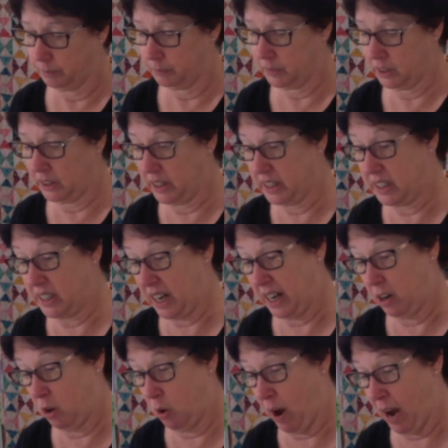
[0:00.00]
At least I
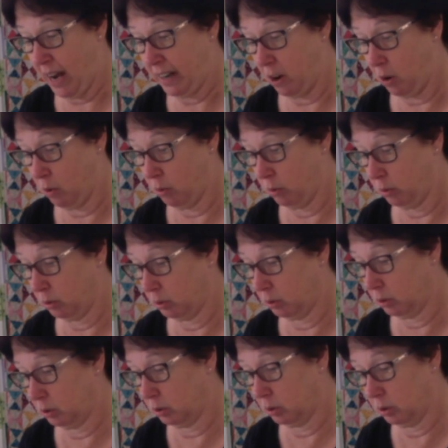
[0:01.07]
know I don't.
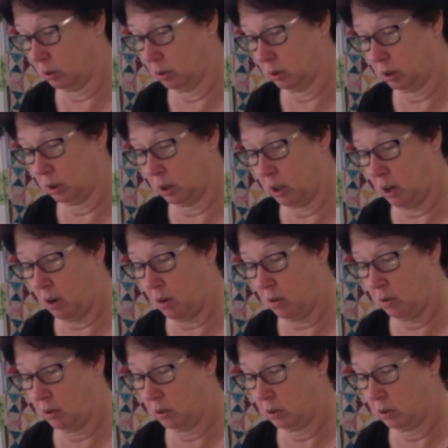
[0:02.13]
You know?